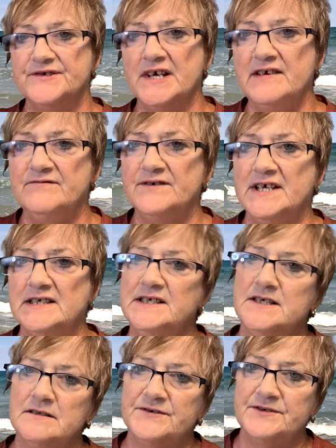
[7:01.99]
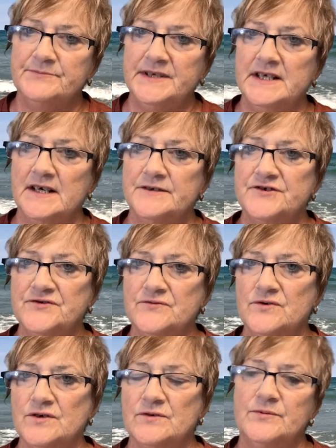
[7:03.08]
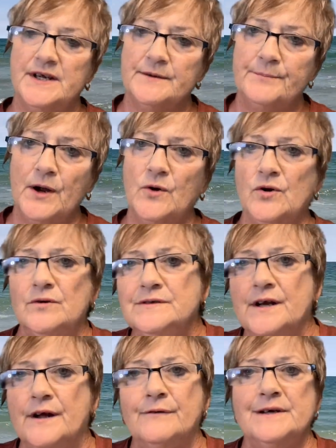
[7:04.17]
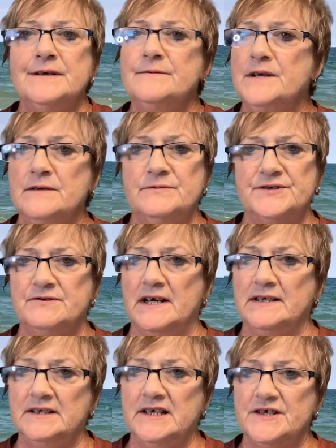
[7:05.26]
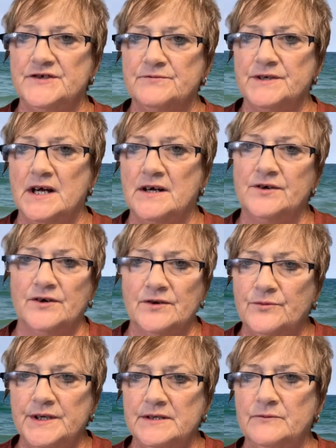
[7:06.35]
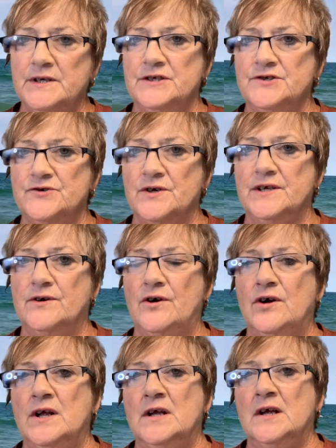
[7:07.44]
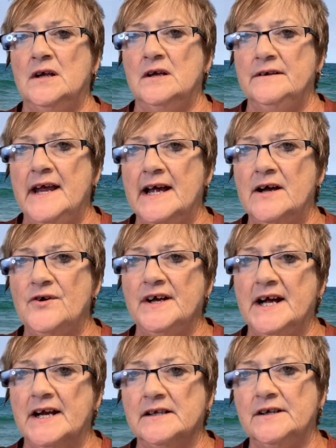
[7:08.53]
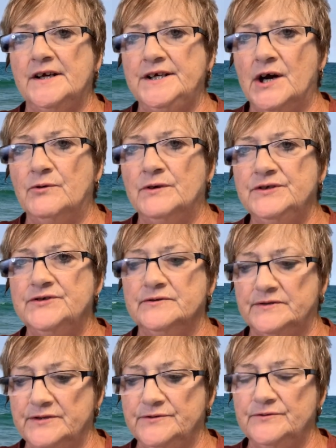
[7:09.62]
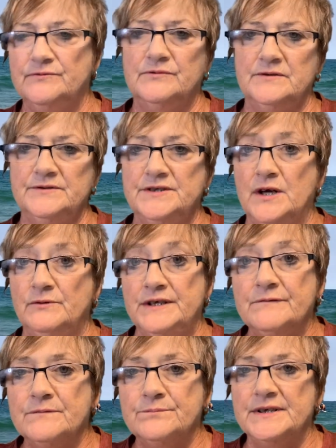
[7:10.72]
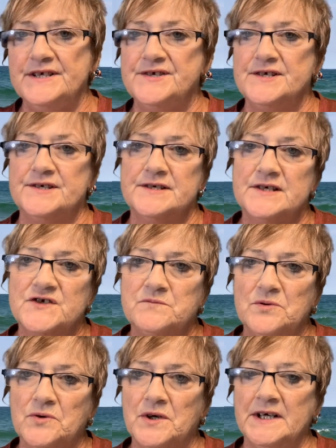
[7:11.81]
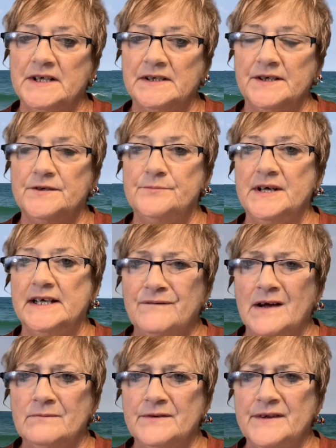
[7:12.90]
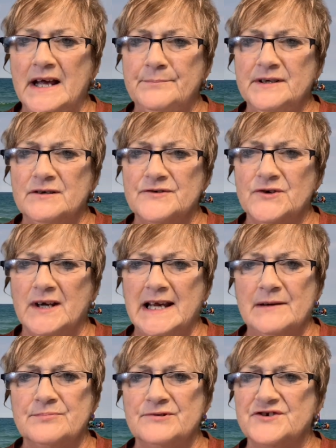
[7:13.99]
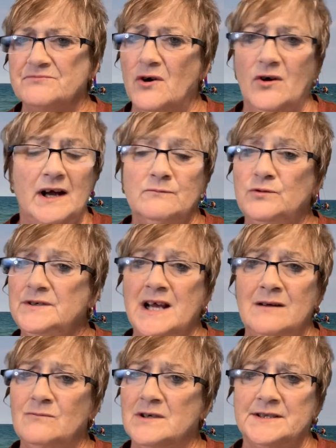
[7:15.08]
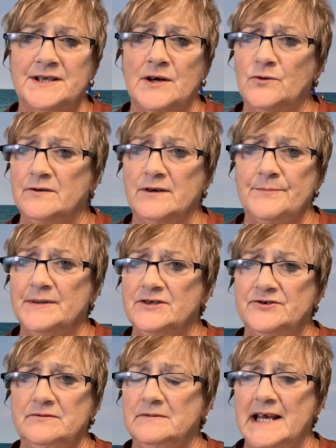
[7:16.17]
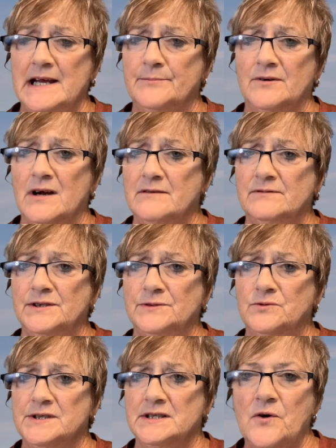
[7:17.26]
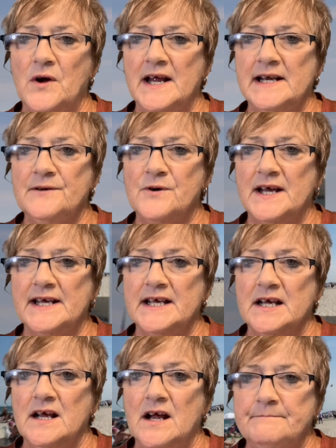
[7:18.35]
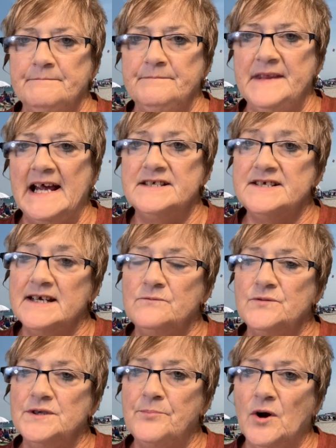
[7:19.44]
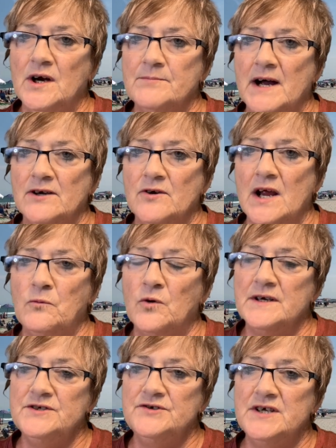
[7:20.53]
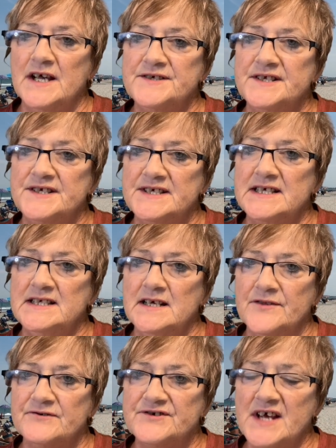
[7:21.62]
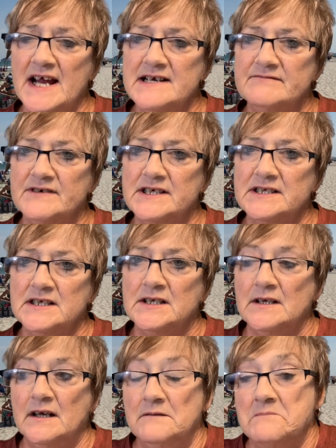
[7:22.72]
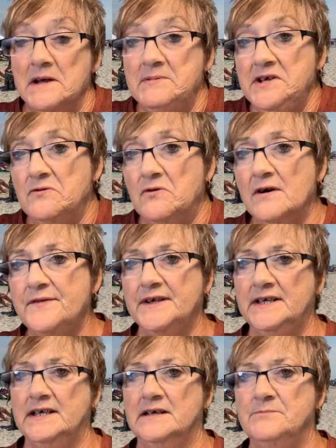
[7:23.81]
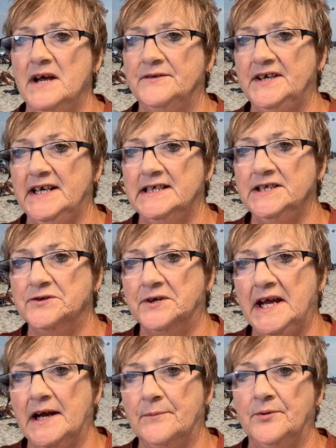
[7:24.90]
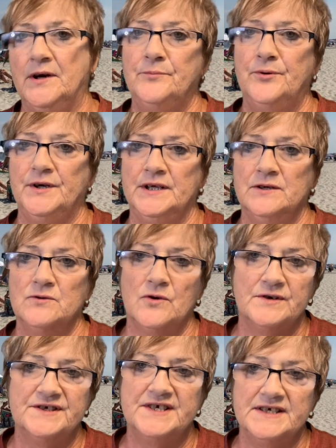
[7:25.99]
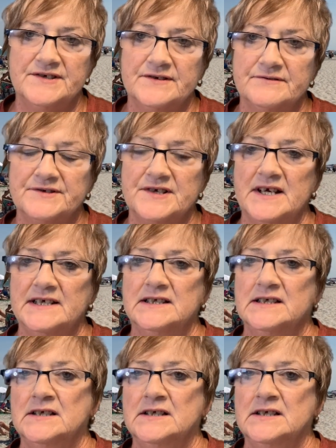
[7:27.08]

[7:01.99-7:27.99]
site for 10 years and be down the shore. We had a boat, you know, it, it was great. The kids were younger. We, we enjoyed it all. Now I kind of like going to, to, uh, you know, different places and exploring a little bit. Fine with that because our camper's small. I would not want to tow a great big camper. I really wouldn't. So anyway, that's it with the park model. I wanted you guys to see the other side of it. Maybe you are thinking about taking your camper and putting it on a seasonal site.